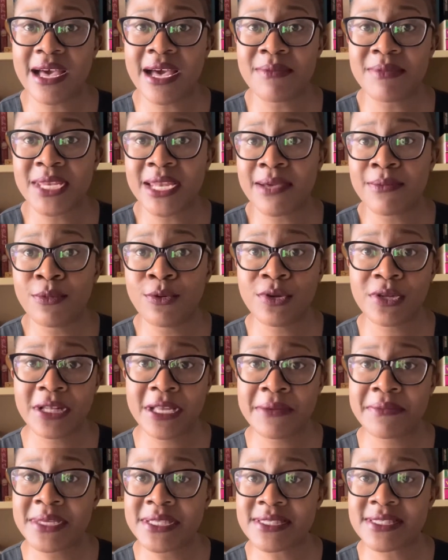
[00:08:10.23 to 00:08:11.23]
in a book
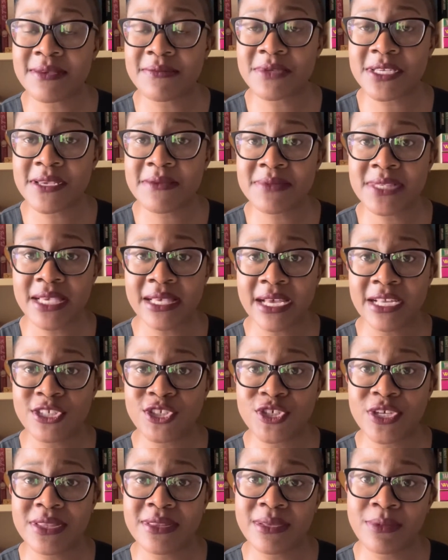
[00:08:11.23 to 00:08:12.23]
club, and sometimes I can
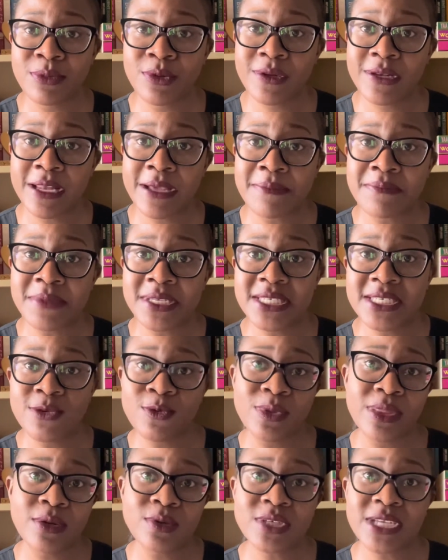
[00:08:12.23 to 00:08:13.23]
join the book club meeting
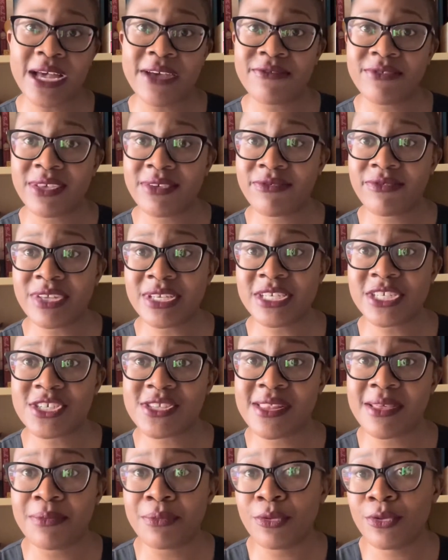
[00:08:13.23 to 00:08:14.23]
without having
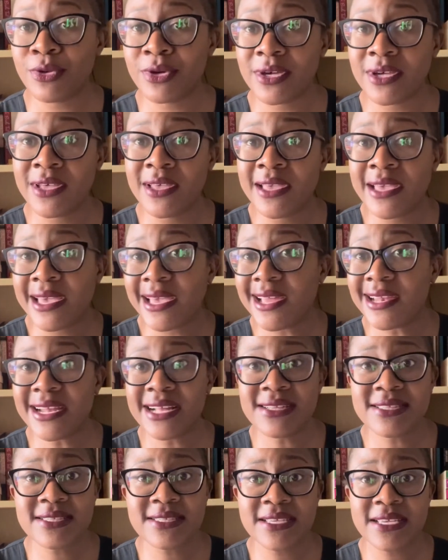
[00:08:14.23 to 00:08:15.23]
finished the book, and
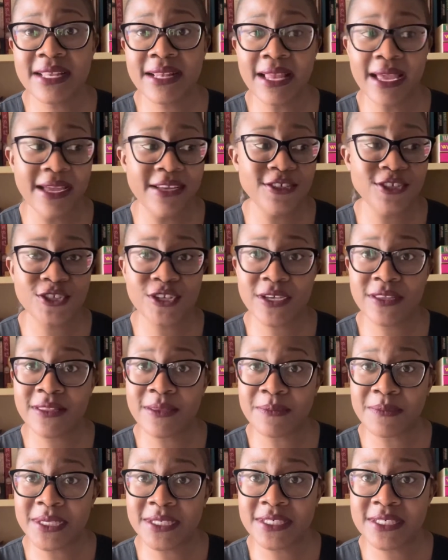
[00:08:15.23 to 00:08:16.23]
I'll still enjoy
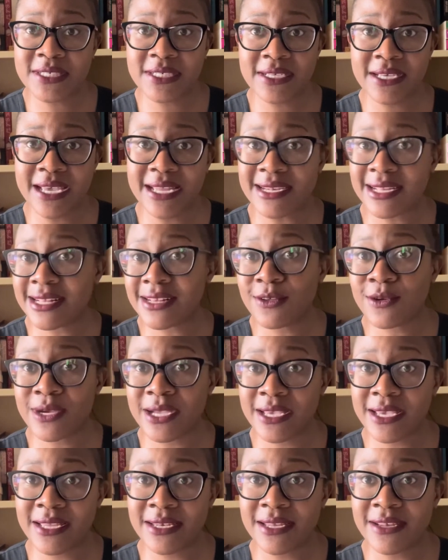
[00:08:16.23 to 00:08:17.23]
the meeting and I'll go
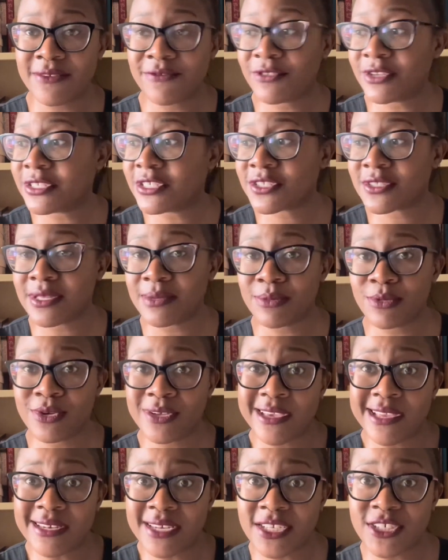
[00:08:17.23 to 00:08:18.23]
ahead and finish the
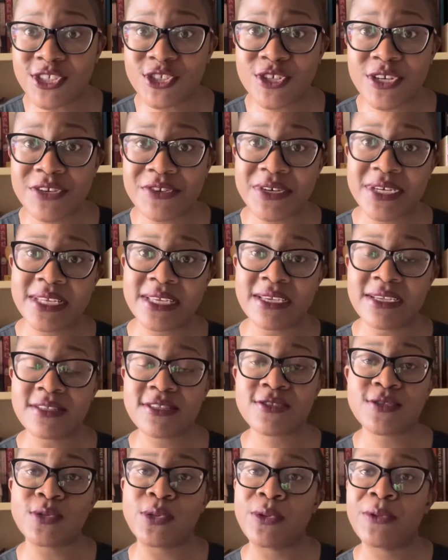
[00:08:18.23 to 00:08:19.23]
book and enjoy reading
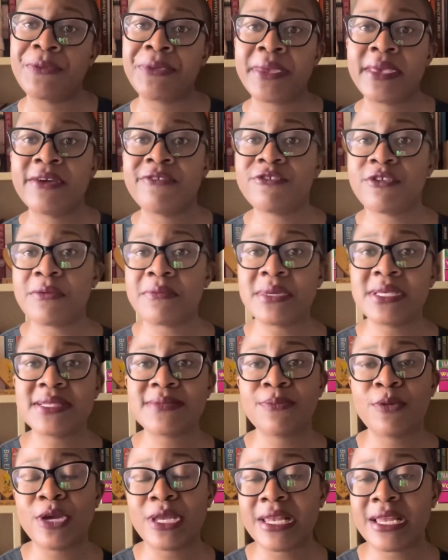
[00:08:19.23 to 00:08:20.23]
it. So for me,
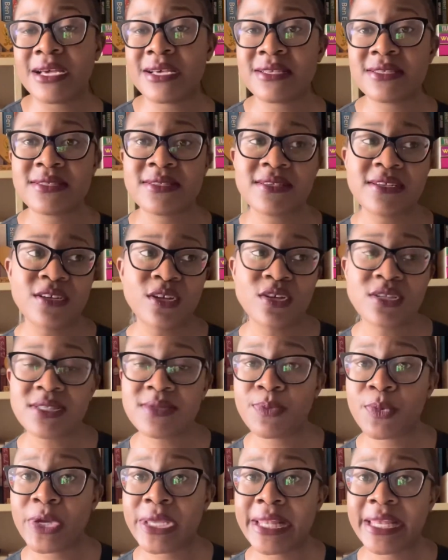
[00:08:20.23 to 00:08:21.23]
spoilers don't
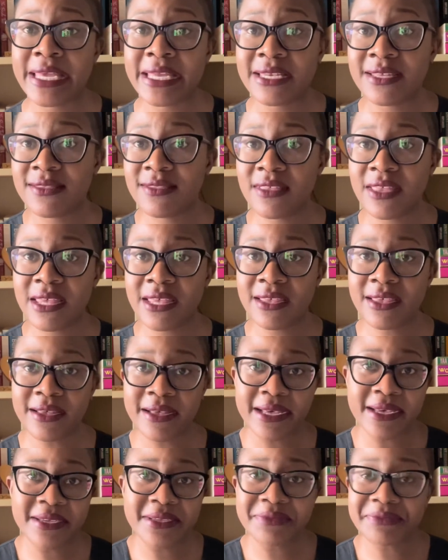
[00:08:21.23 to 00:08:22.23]
spoil anything.
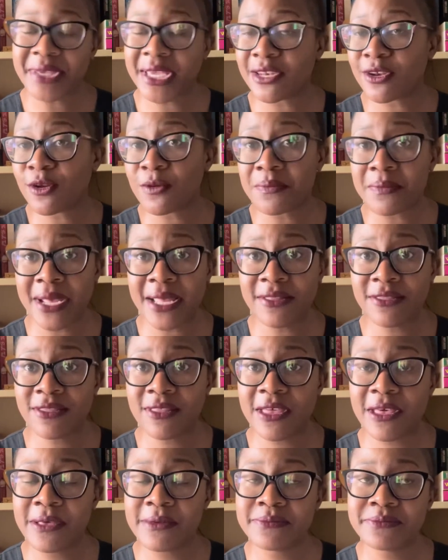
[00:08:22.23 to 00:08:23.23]
I don't mind
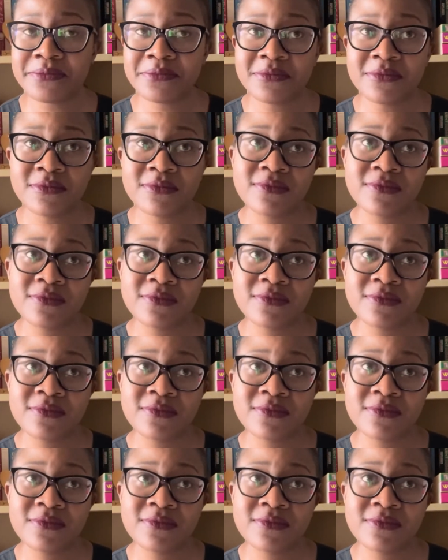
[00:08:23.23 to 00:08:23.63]
them.